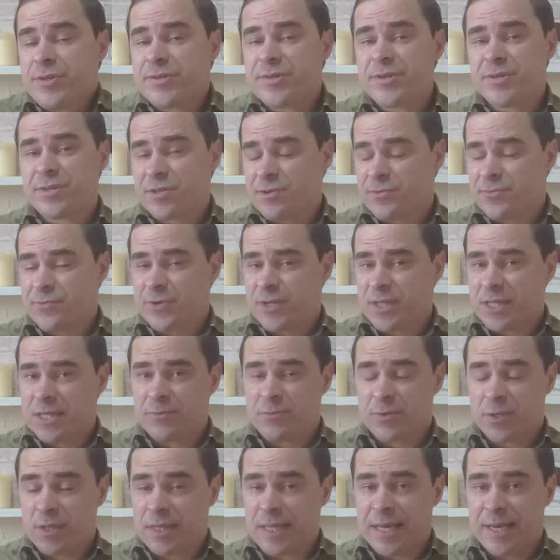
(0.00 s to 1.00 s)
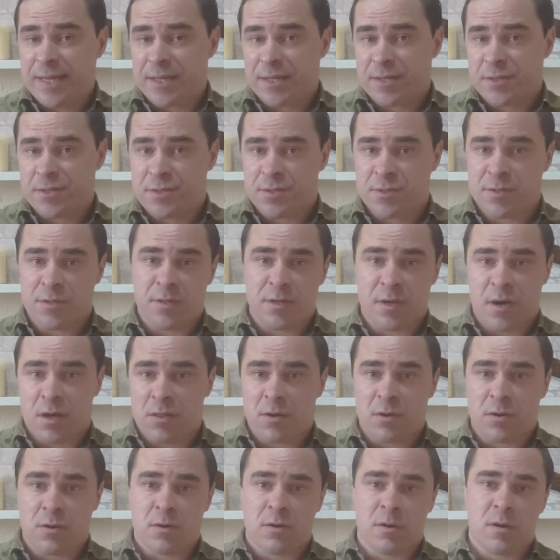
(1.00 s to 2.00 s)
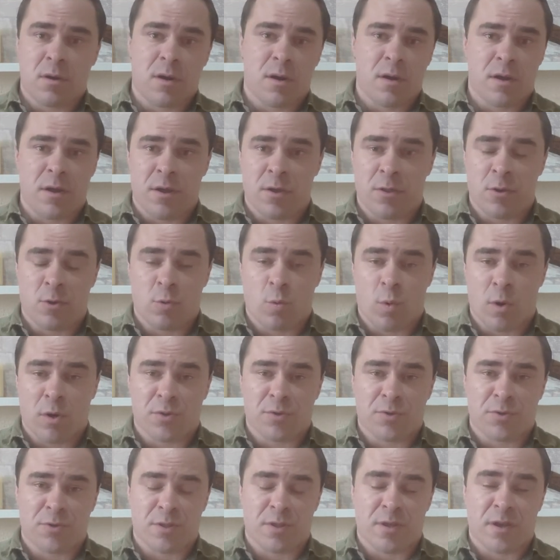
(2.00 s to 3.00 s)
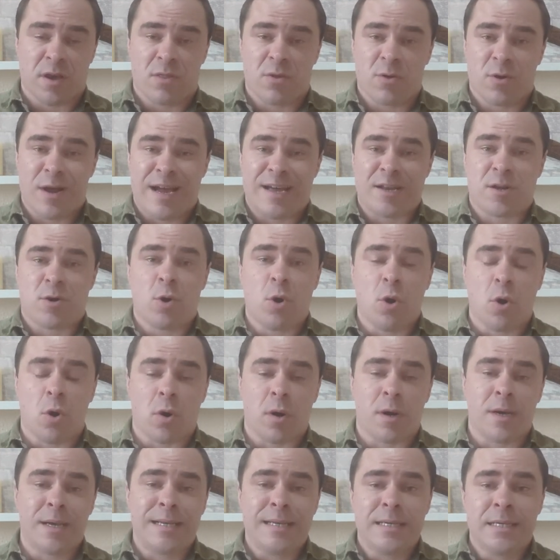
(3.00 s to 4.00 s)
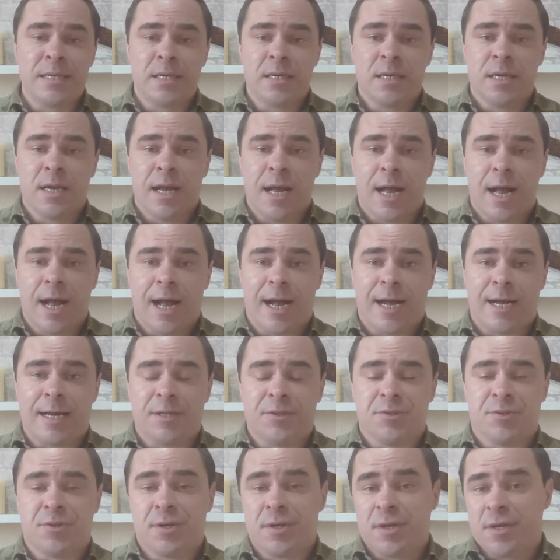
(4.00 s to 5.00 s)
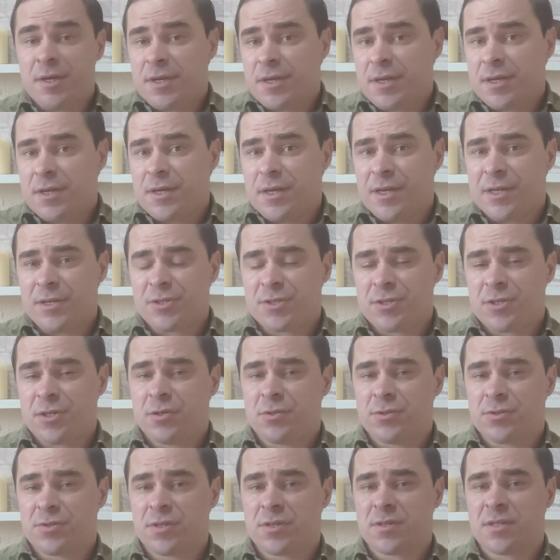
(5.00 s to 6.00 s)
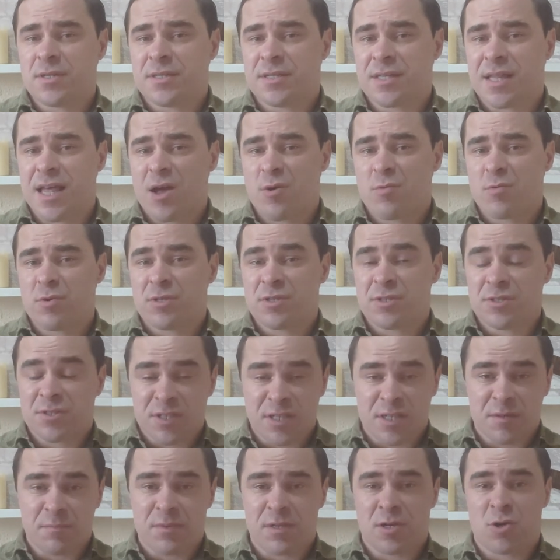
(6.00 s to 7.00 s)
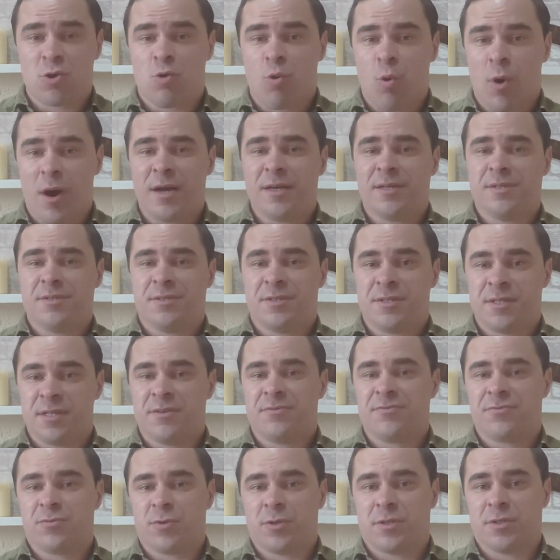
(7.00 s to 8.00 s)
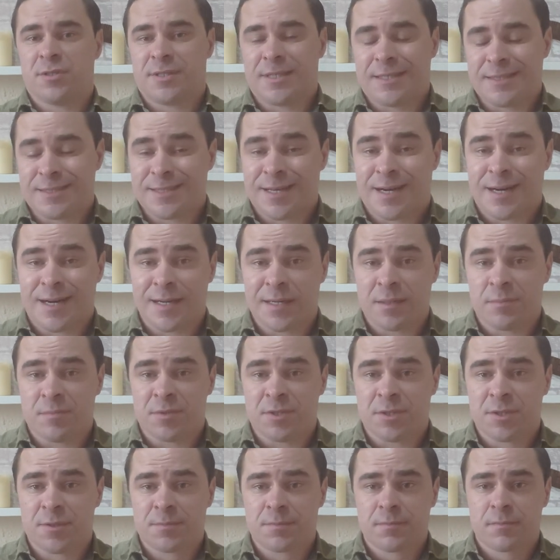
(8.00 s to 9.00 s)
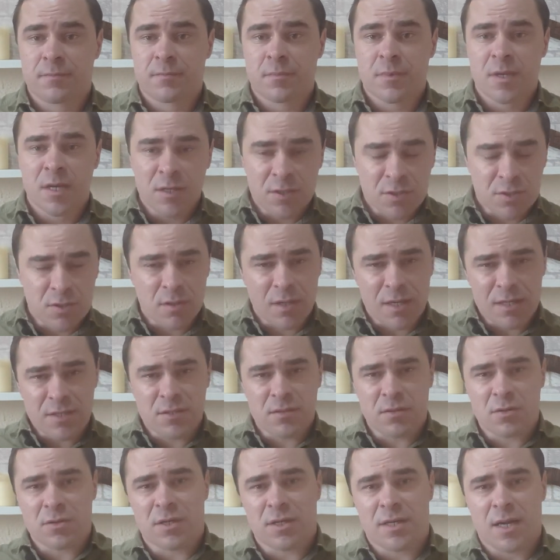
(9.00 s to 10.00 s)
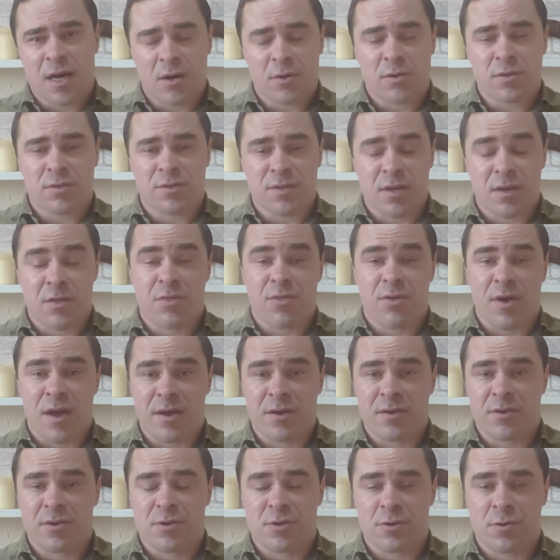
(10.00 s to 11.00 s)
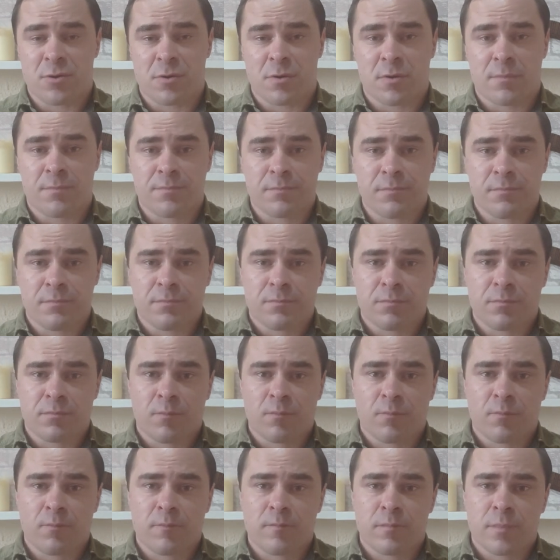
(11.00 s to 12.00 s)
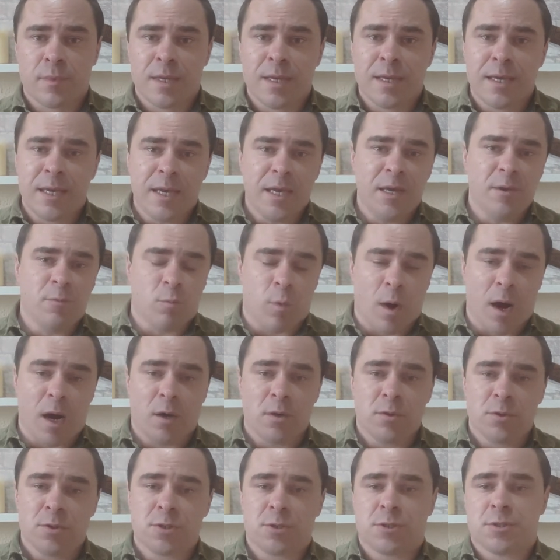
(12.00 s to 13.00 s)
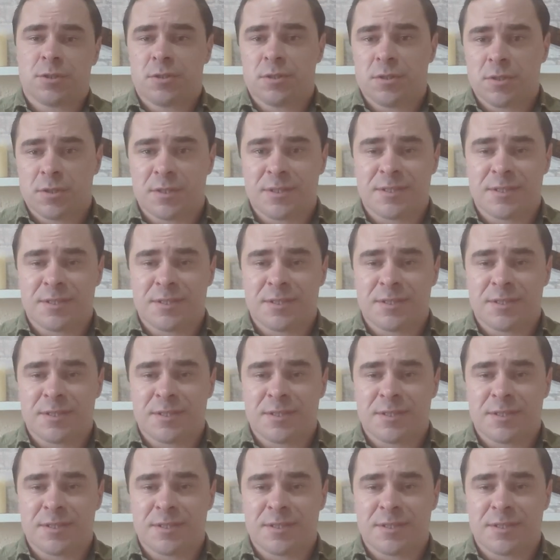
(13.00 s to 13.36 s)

this isn't really related to the other, either one to the other at all. And it shows that these languages can be quite different at times. So let's look at how to say thank you. In Welsh,